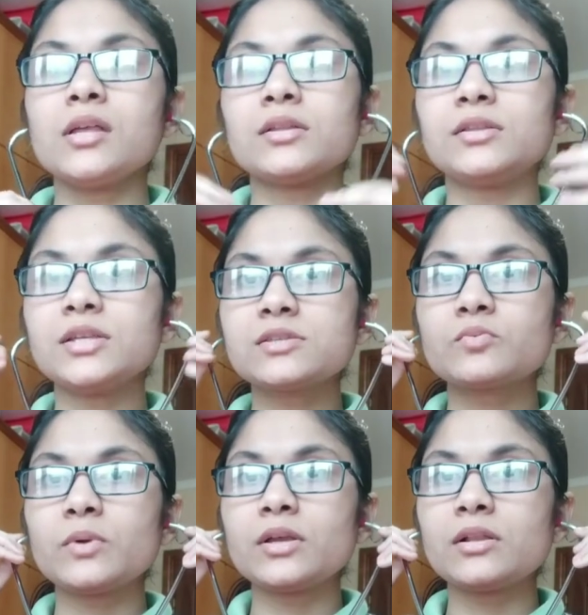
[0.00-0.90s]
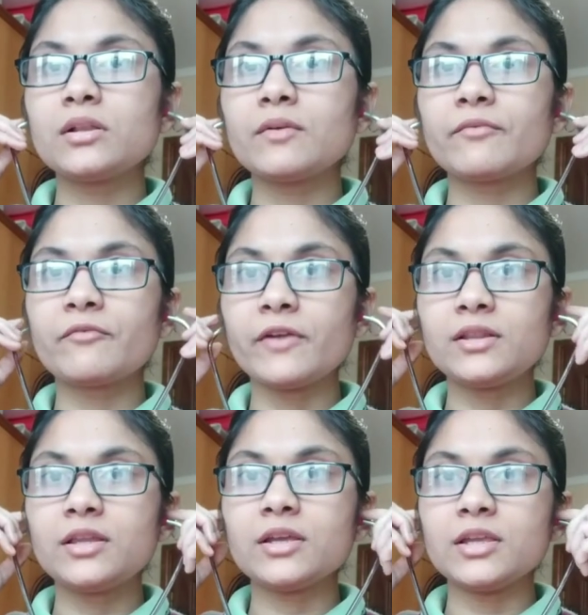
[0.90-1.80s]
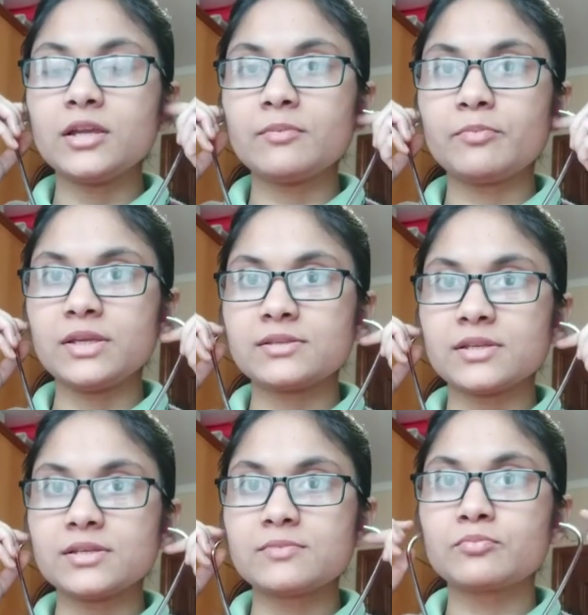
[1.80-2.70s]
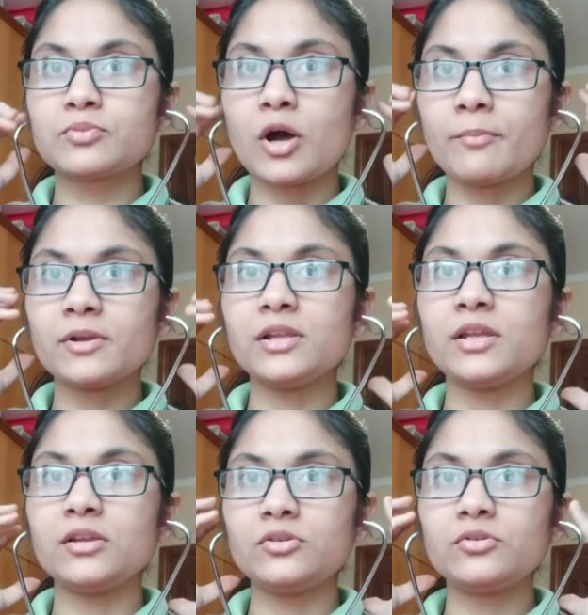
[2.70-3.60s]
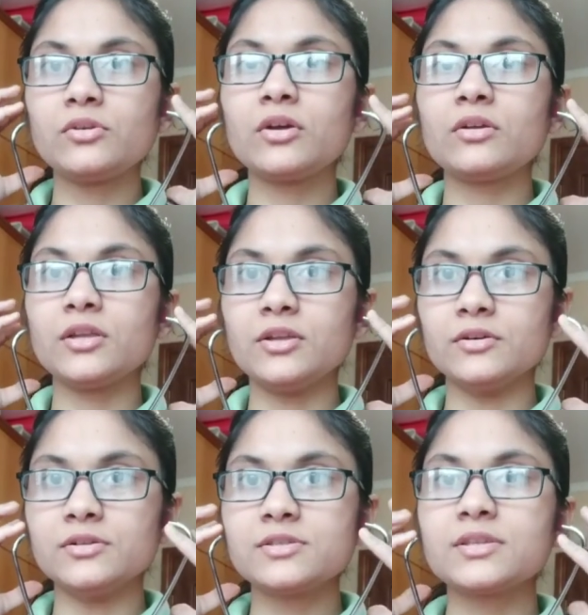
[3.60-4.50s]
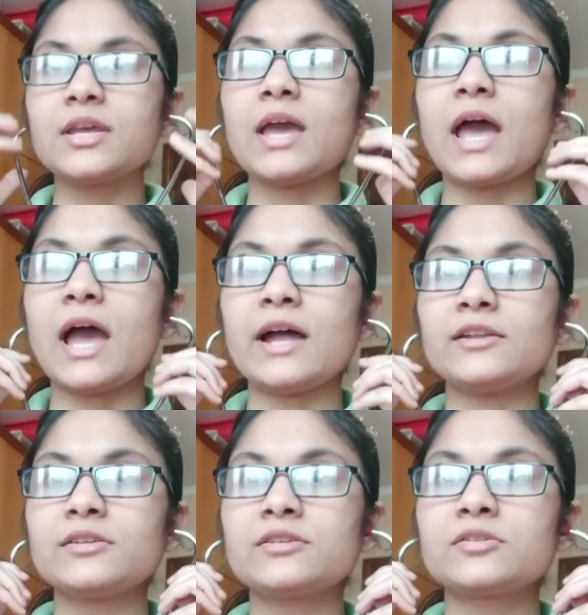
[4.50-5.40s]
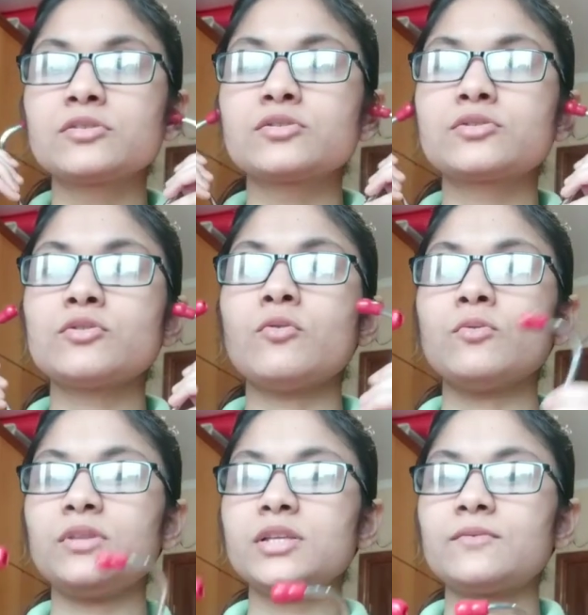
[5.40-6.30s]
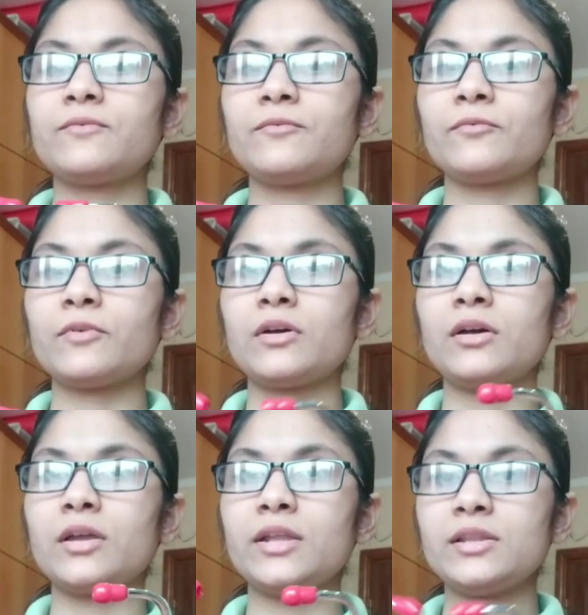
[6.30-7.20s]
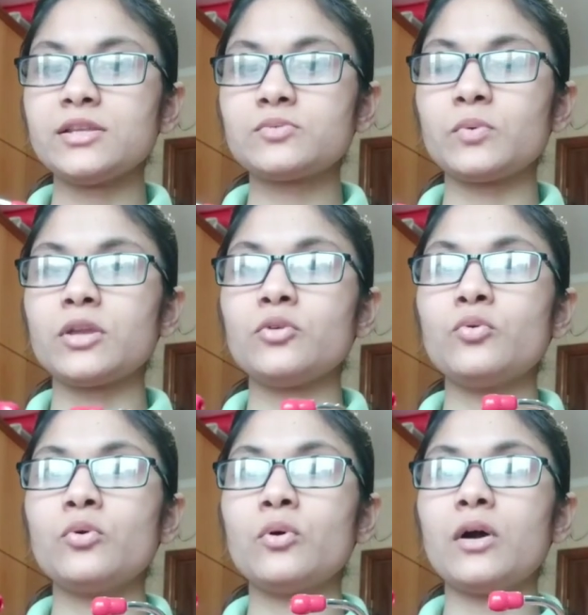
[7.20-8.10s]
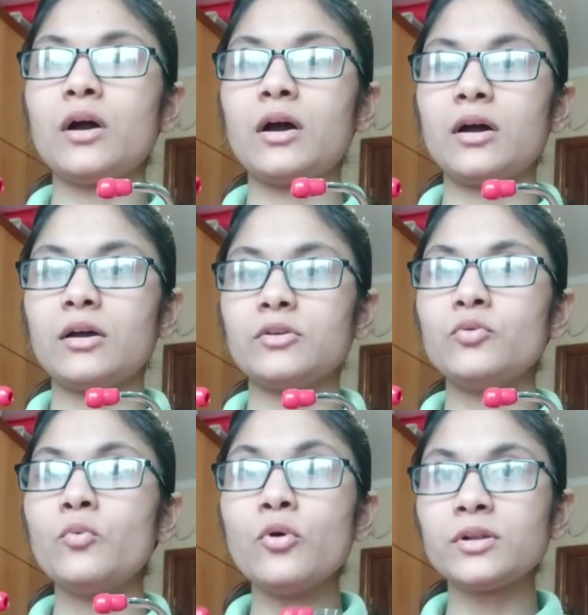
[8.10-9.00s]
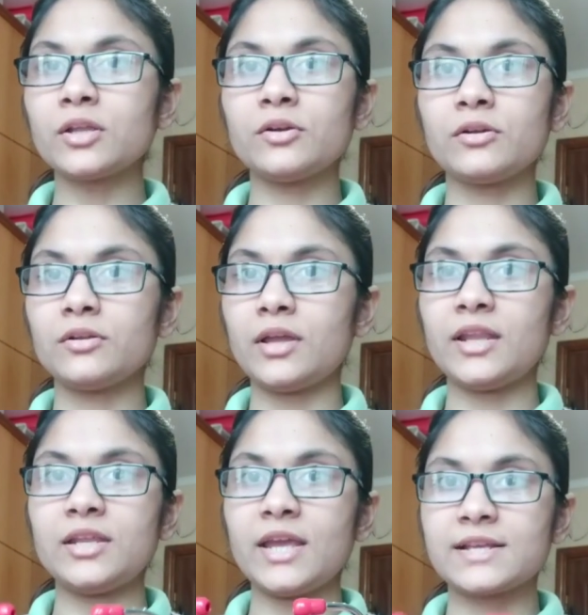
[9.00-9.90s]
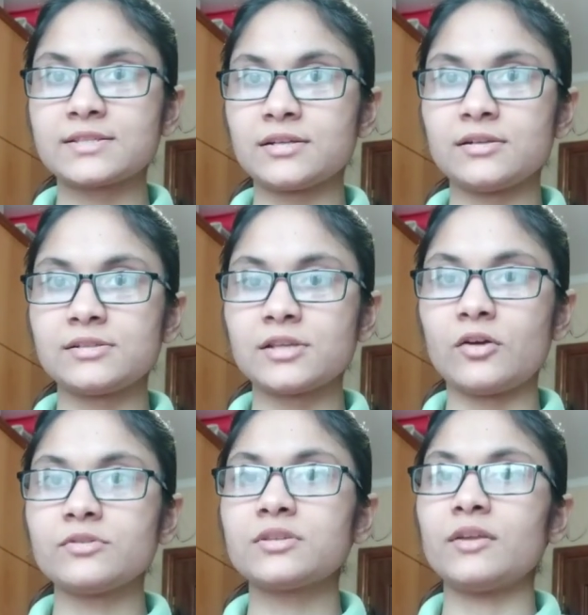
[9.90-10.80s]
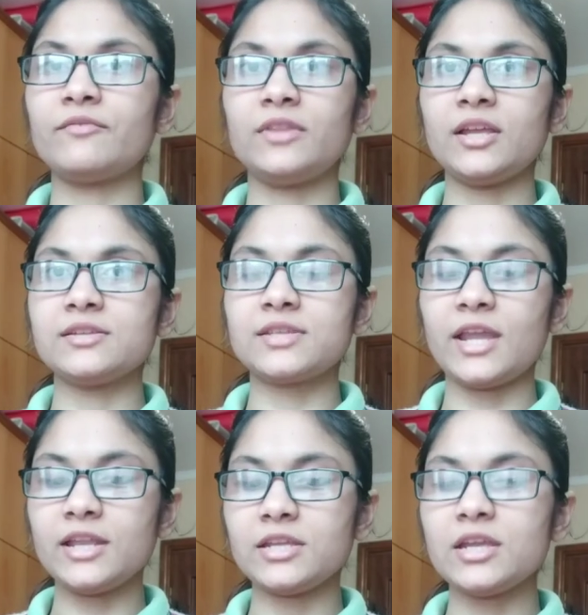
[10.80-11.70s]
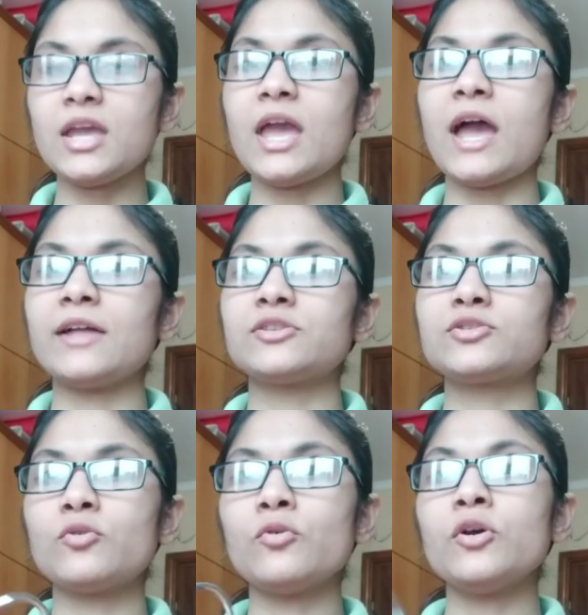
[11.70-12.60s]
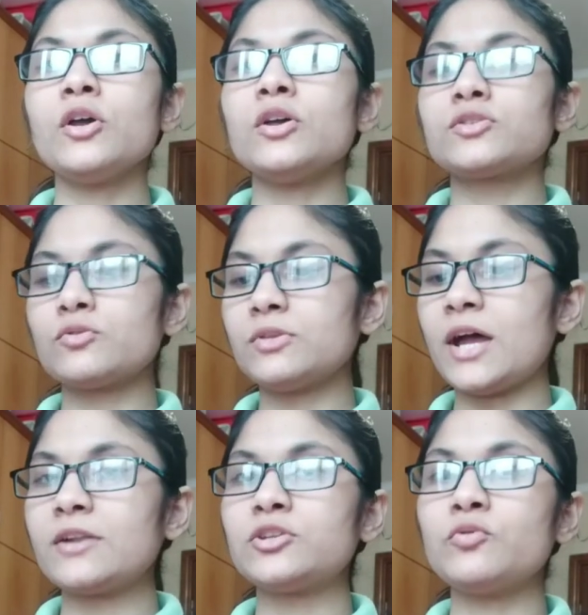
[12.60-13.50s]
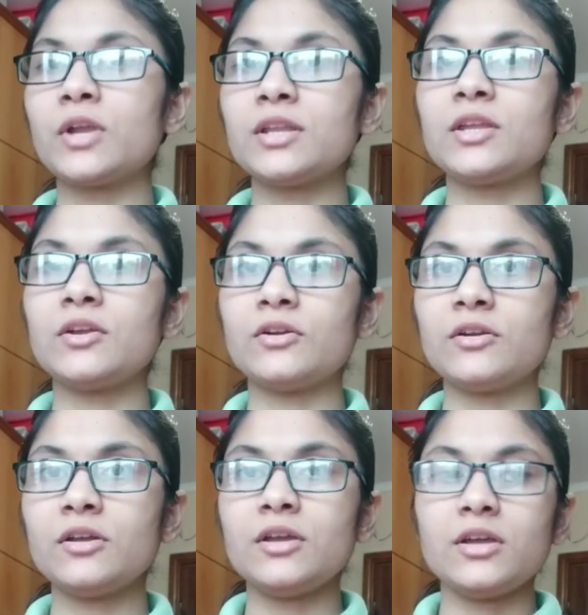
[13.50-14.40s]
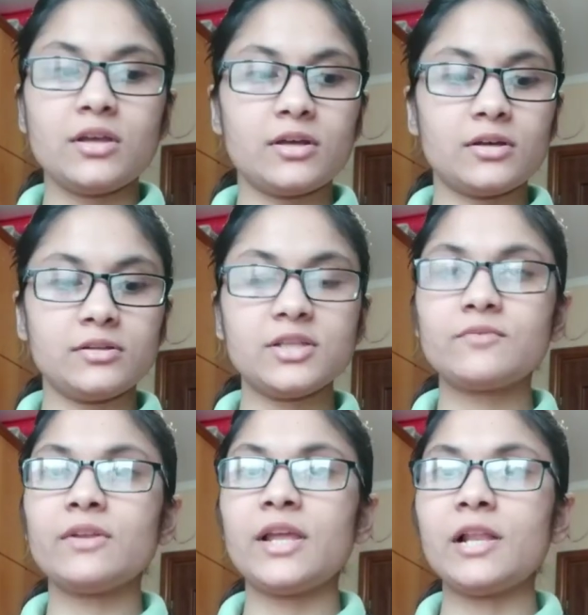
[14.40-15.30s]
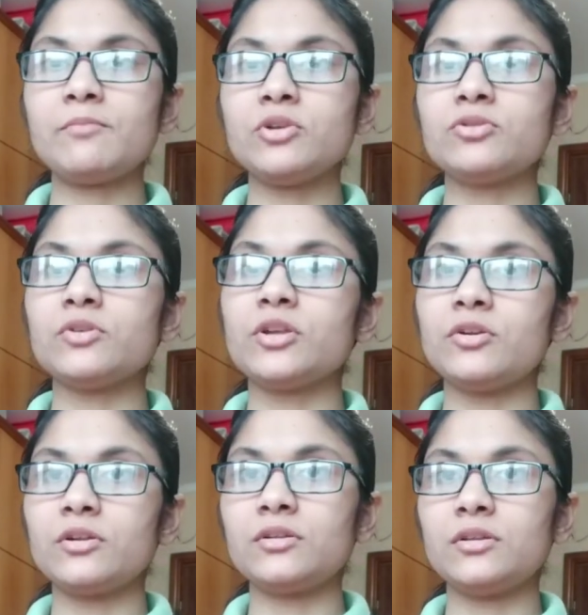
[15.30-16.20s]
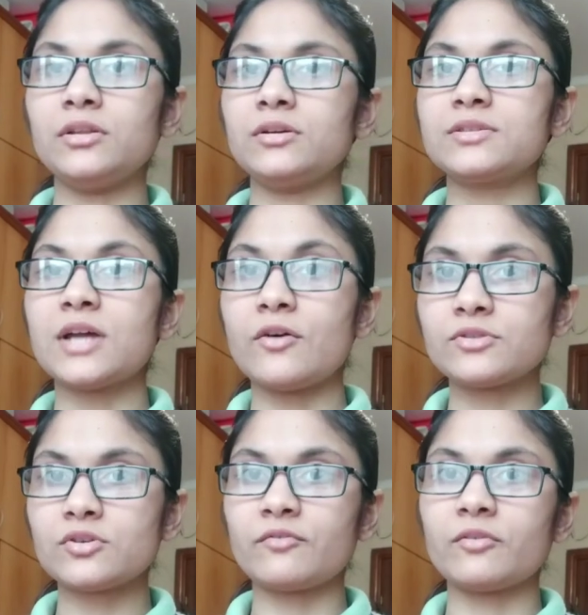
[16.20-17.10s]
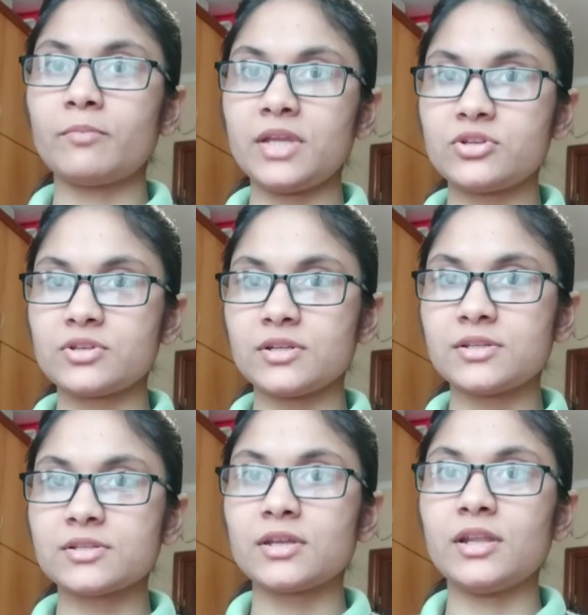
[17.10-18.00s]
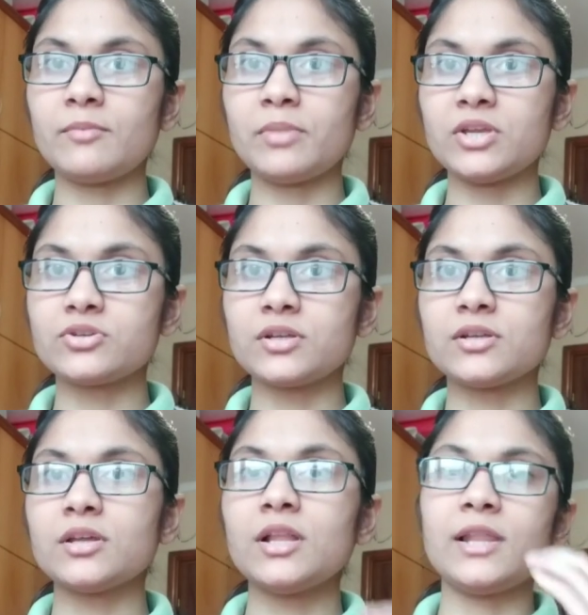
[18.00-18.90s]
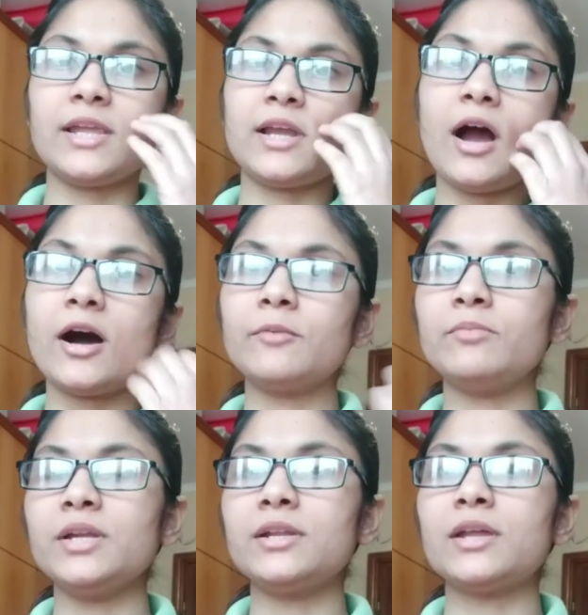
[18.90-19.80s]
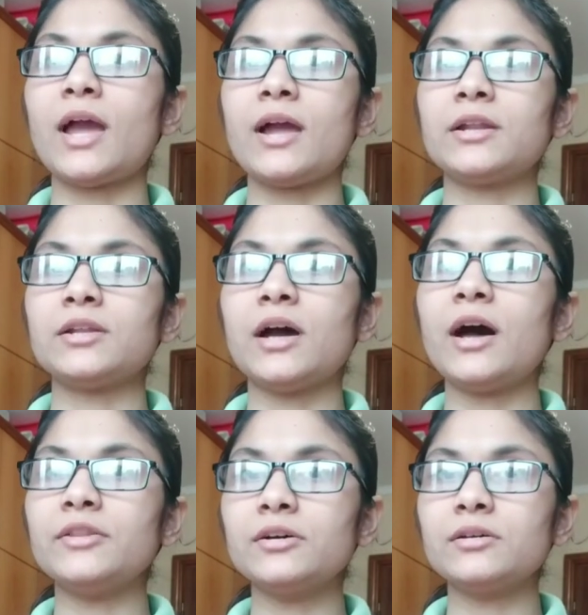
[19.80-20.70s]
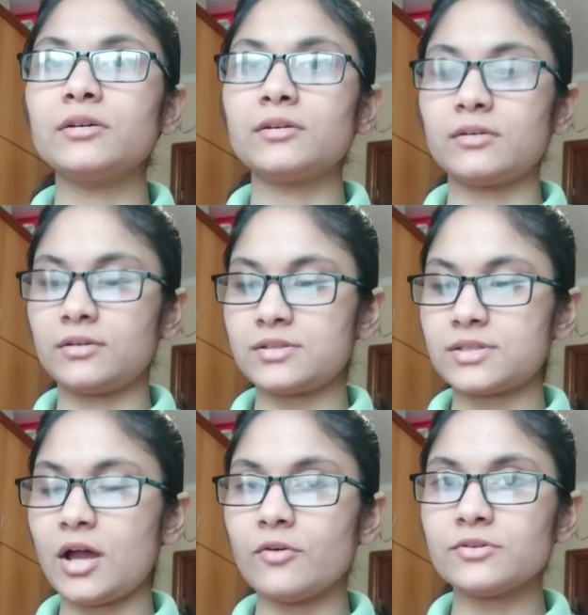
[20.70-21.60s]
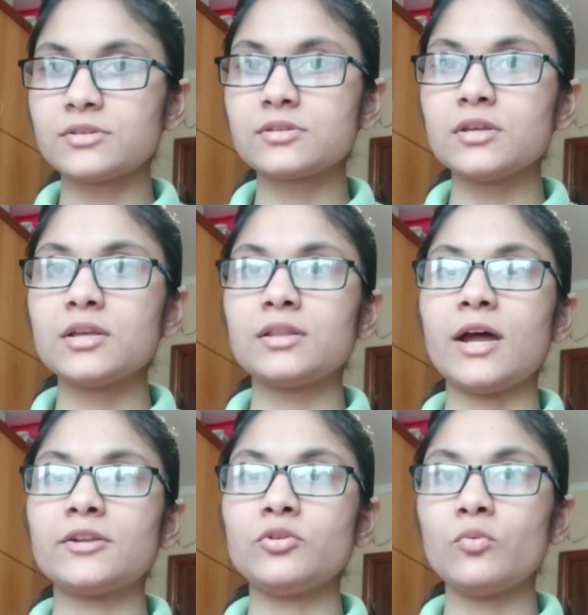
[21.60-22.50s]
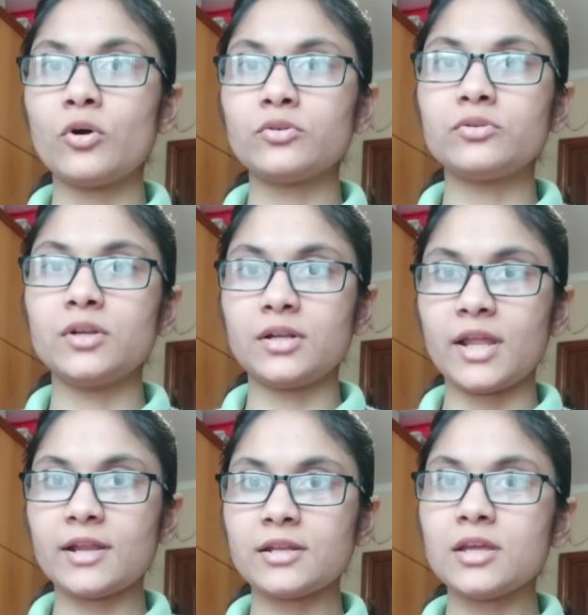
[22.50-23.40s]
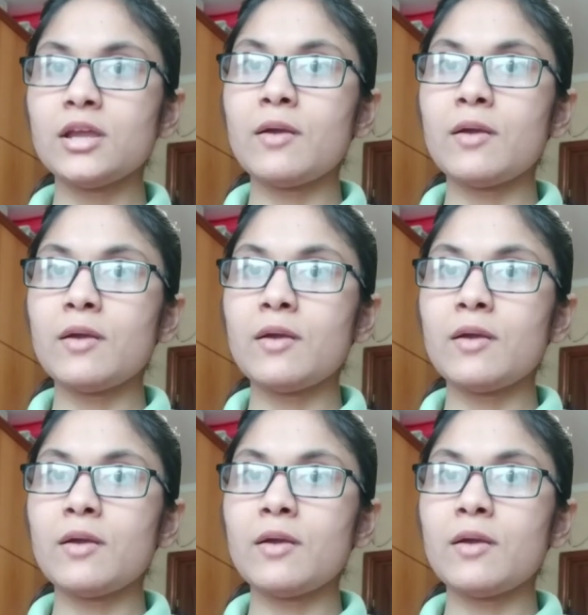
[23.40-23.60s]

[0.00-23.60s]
this will fit the earpieces properly into your ears and so this uh, in this way you uh, you won't hear any external sounds if there is any and so so that you can hear uh, this will help you to hear the sounds of a patient in a patient like heartbeat and other uh, sounds that you want to detect